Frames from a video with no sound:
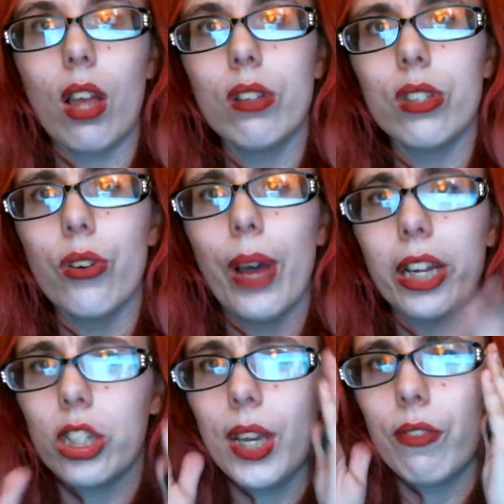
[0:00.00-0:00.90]
also
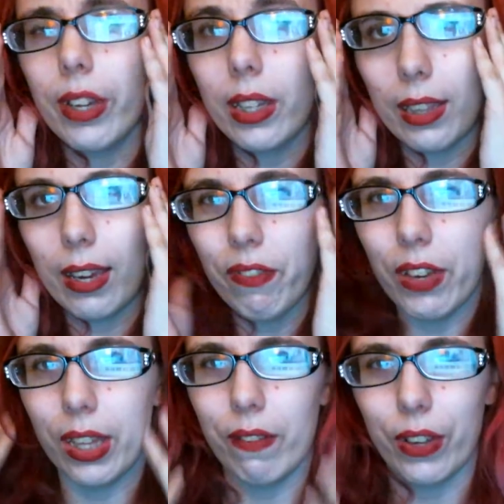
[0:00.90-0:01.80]
actually a very light
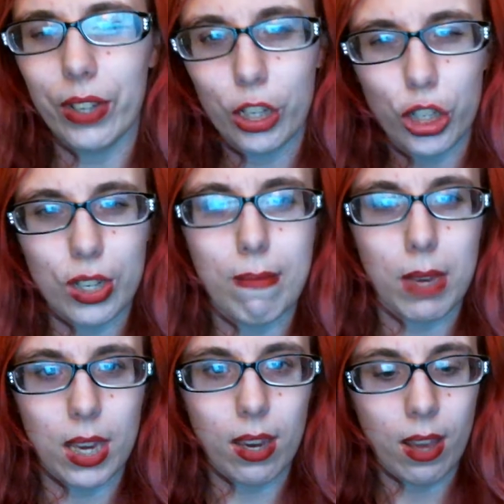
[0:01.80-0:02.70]
feeling foundation to
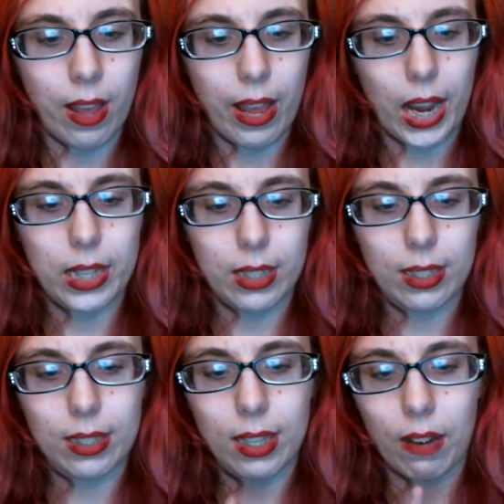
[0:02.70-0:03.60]
me, and this
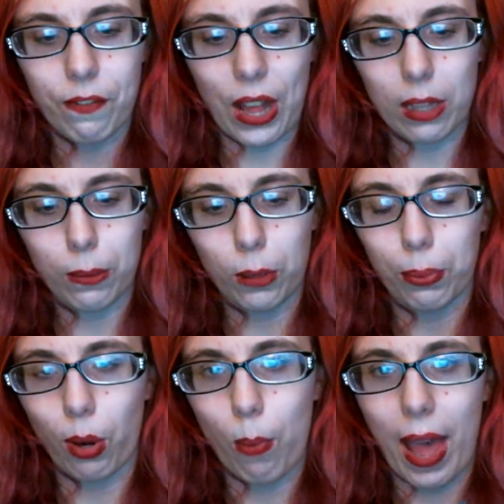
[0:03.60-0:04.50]
is the Infallible
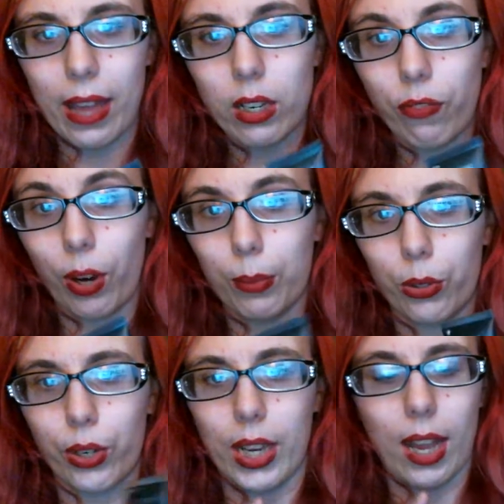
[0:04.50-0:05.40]
Pro Matte from
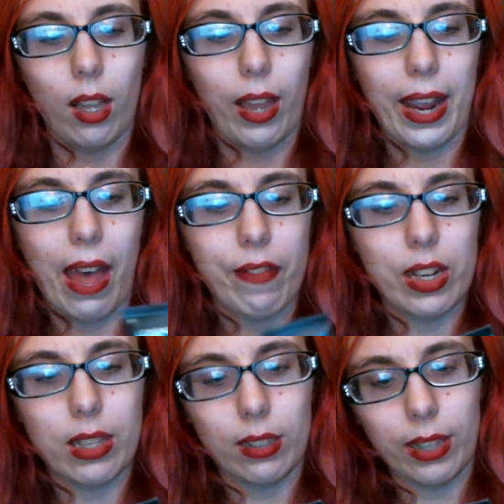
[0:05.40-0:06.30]
L'Oreal. I have it
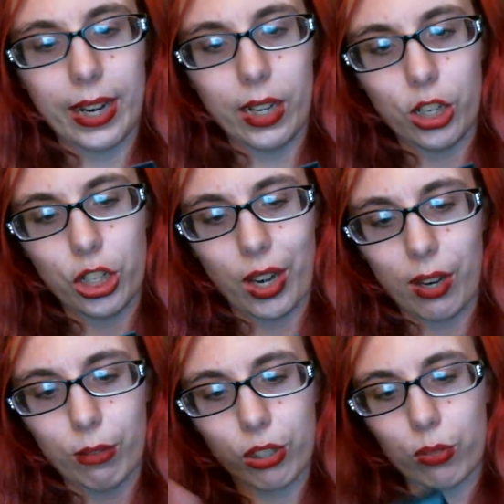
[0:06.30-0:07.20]
in the lightest shade, which